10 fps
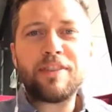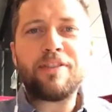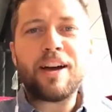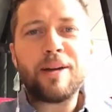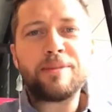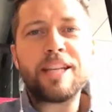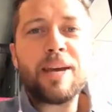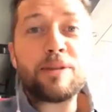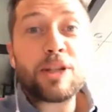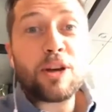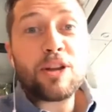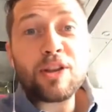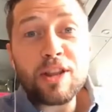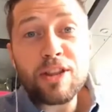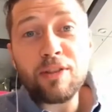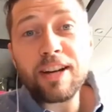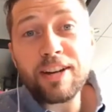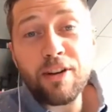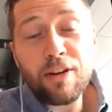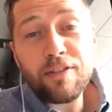Farms, episode 33
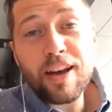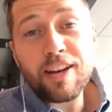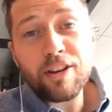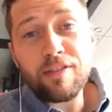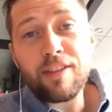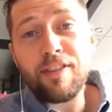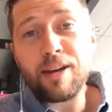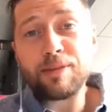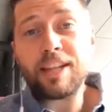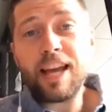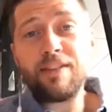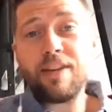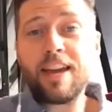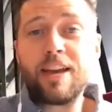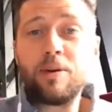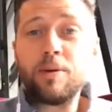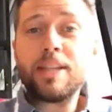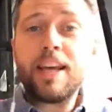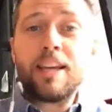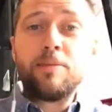of our Cultivate Farms TV, where we
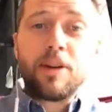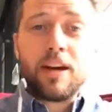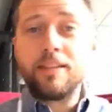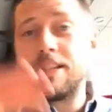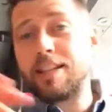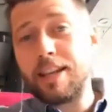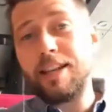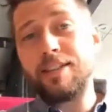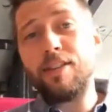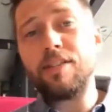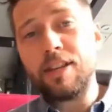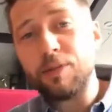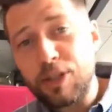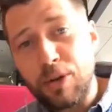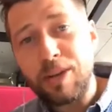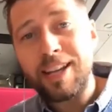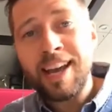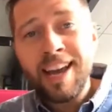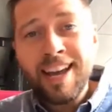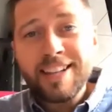take you behind the scenes of everything we're doing
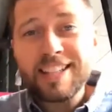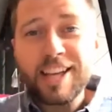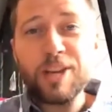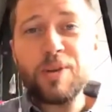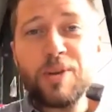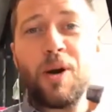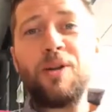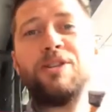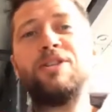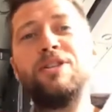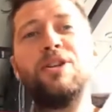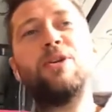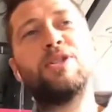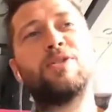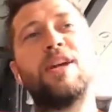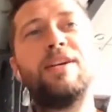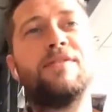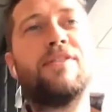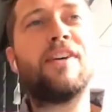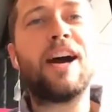to get you onto your dream
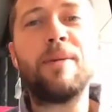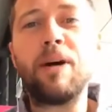farm.